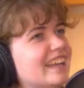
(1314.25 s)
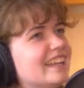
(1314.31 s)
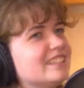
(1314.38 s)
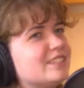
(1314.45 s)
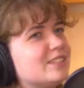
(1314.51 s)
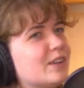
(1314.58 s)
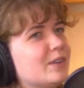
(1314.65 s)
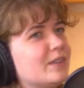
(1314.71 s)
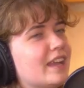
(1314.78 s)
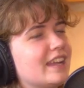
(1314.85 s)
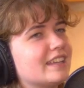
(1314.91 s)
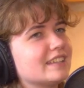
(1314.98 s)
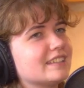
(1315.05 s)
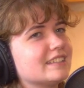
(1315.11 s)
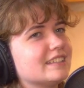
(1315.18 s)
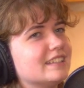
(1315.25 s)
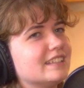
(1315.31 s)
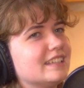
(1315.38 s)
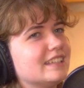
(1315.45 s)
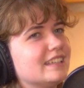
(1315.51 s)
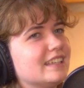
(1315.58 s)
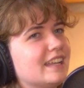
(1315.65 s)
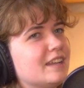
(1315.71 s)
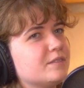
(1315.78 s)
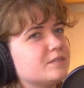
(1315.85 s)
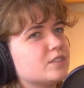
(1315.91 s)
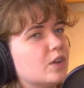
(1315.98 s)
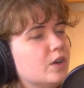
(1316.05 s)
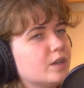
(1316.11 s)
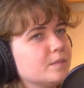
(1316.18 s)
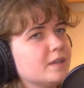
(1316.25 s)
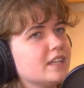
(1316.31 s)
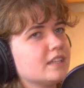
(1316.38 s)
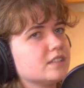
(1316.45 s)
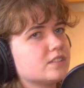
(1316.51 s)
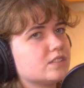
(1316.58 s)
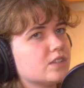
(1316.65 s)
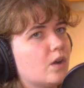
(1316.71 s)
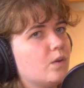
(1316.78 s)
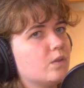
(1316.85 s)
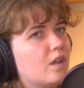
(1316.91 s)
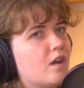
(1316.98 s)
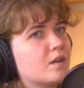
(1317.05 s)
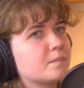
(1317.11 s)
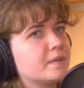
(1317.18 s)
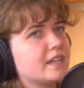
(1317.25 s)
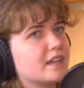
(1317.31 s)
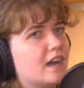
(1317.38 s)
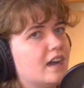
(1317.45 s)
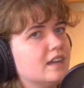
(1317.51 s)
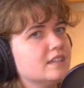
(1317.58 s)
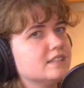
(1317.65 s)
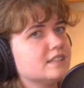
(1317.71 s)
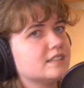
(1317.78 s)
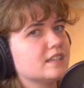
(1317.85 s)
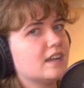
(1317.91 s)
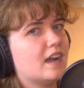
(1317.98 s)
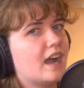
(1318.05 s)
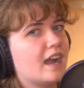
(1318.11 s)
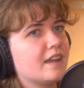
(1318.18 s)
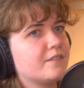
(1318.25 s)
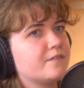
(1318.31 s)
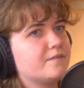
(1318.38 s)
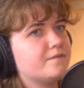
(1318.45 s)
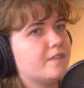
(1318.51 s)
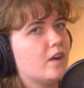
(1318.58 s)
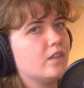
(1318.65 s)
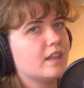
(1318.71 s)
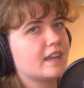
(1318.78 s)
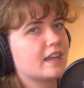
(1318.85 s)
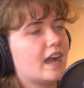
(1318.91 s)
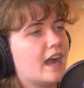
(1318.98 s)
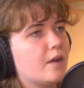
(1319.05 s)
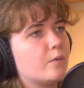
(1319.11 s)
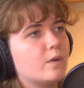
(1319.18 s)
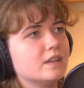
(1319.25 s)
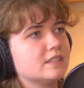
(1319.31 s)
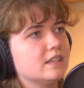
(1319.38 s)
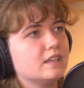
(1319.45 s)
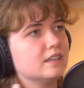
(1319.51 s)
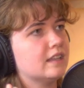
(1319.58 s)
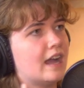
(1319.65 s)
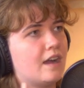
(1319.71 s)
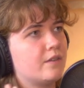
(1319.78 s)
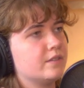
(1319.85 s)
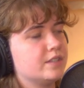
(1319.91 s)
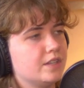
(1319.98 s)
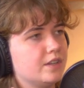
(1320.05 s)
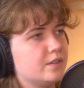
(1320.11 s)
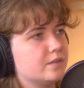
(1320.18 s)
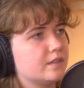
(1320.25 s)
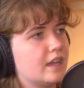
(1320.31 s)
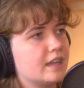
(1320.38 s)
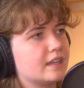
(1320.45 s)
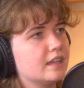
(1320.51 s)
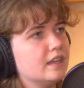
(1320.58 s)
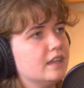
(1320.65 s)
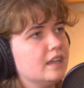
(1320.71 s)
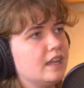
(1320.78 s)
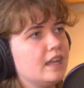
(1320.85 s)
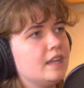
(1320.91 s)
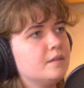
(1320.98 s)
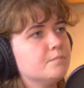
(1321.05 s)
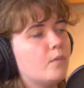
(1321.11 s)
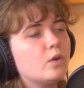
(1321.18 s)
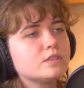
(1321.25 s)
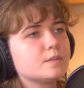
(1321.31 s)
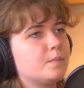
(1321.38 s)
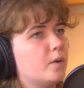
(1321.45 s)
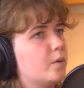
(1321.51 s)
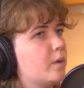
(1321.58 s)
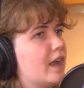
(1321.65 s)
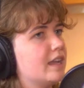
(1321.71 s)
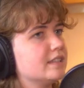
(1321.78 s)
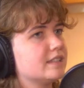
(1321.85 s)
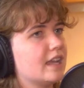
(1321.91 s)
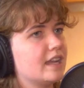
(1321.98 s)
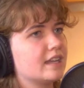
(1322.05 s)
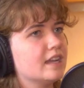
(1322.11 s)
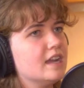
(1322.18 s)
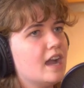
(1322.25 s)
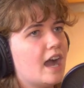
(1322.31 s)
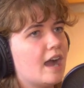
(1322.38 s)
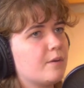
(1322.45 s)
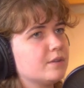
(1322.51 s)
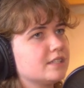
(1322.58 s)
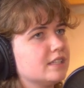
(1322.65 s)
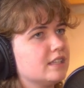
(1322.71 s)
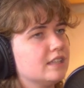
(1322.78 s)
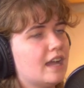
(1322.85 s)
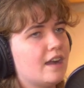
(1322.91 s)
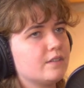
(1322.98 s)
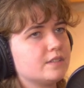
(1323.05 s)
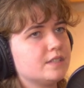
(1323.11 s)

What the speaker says: so like it took me so long because I felt like I wasn't allowed to, like in multiple ways. Like I wasn't allowed to